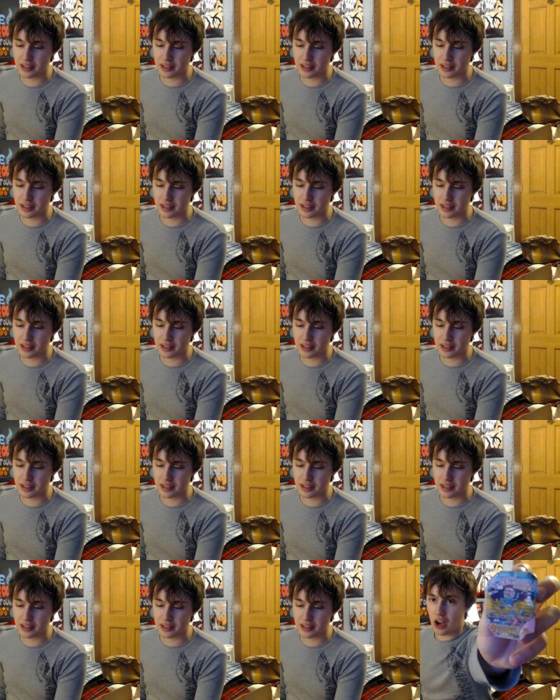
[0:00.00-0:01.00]
the
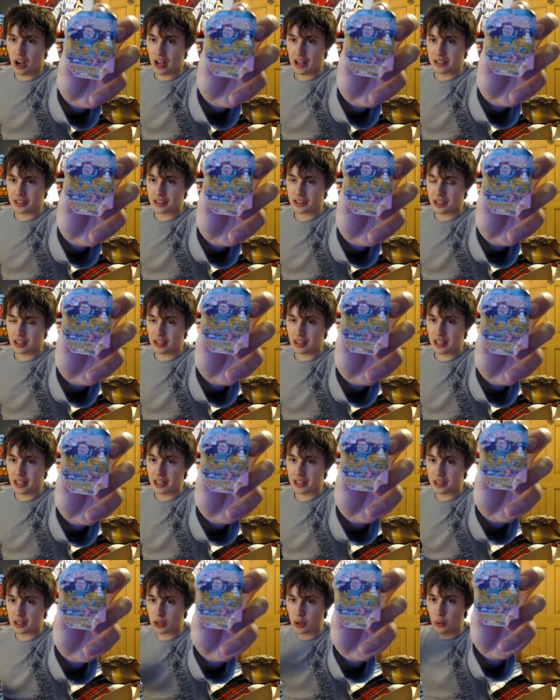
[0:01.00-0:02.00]
sauce, the
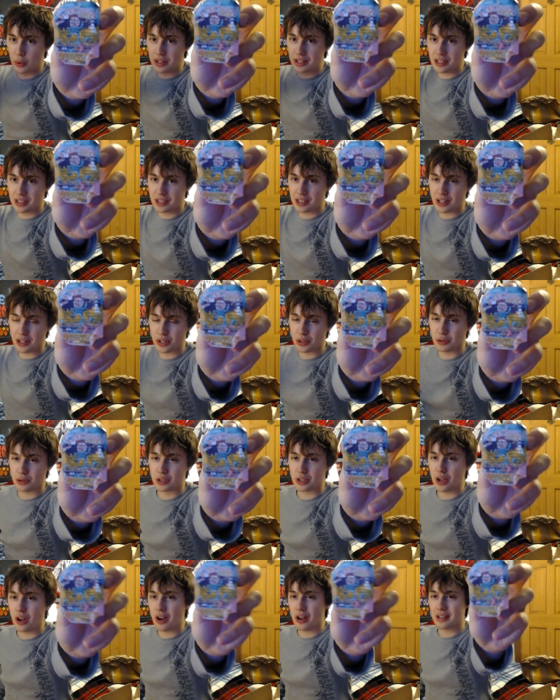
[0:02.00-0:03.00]
the quintessential
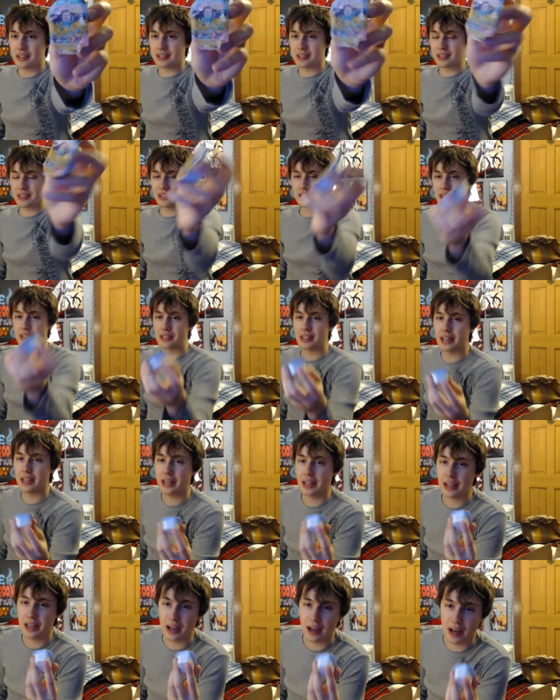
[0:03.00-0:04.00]
sauce. This is
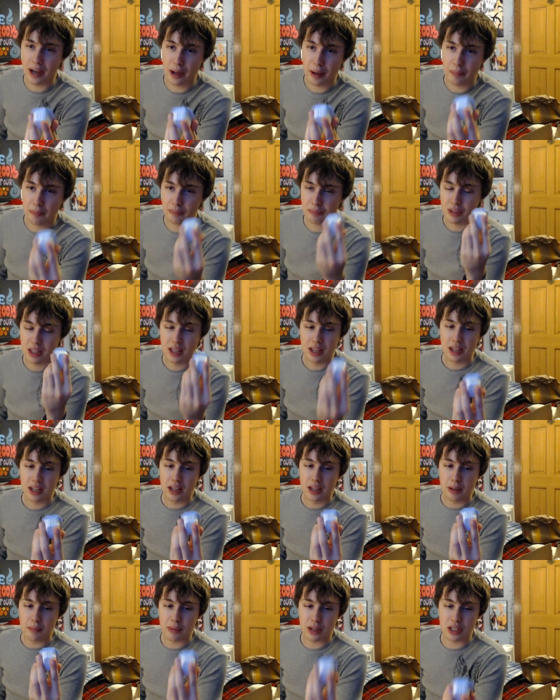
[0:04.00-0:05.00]
the um,
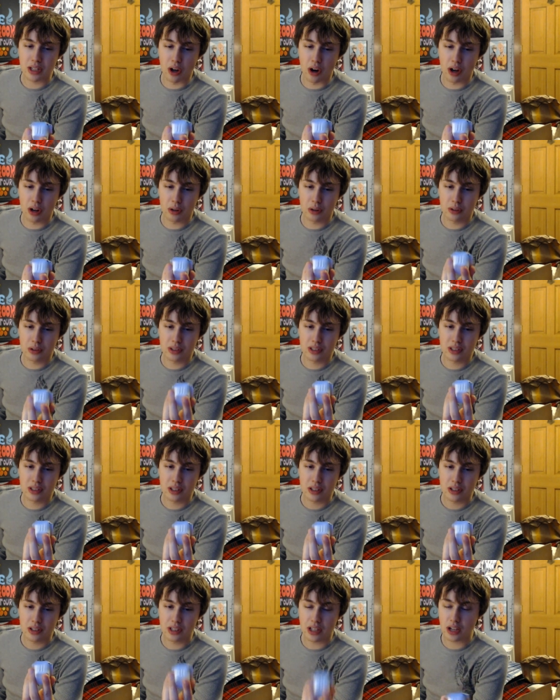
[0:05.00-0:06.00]

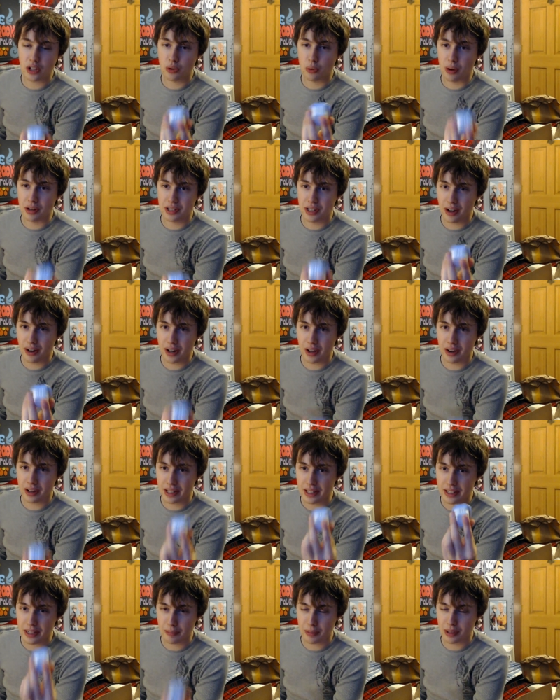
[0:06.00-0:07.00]
McDonald's Szechuan
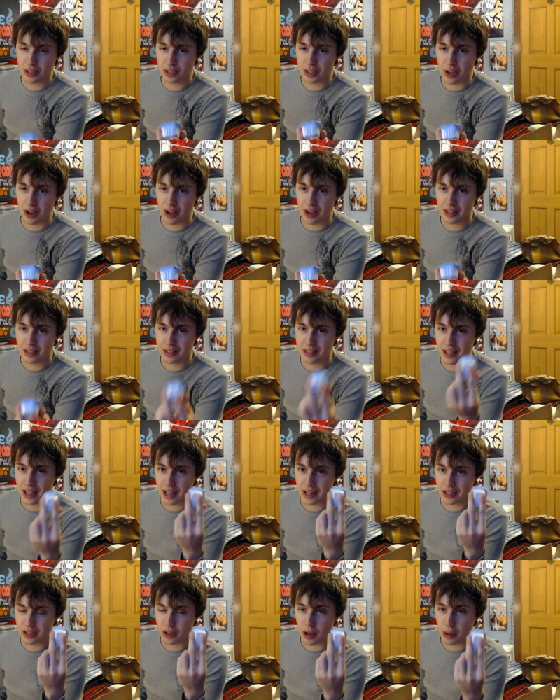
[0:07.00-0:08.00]
teriyaki dipping sauce
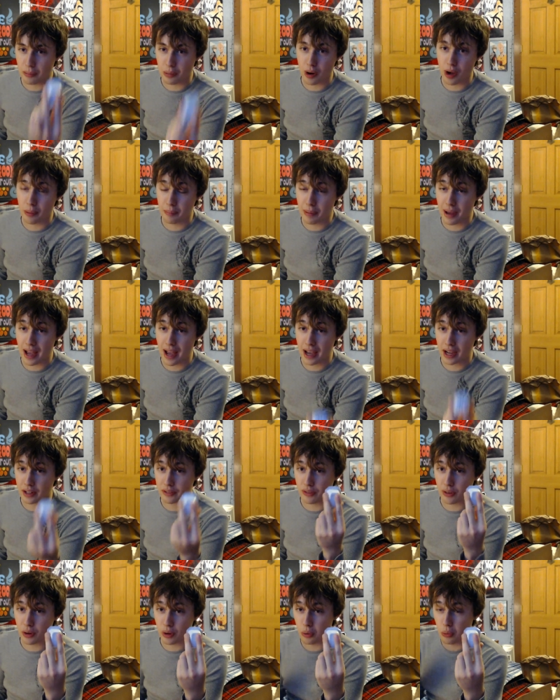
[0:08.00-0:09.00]
that got brought back
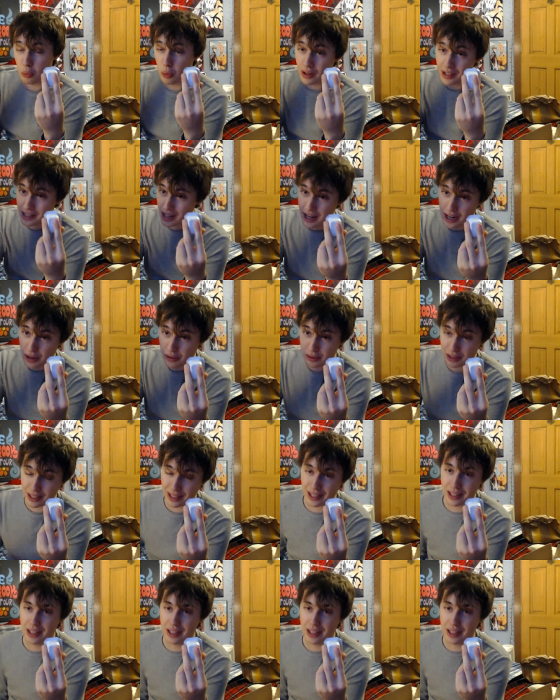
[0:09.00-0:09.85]
for one day only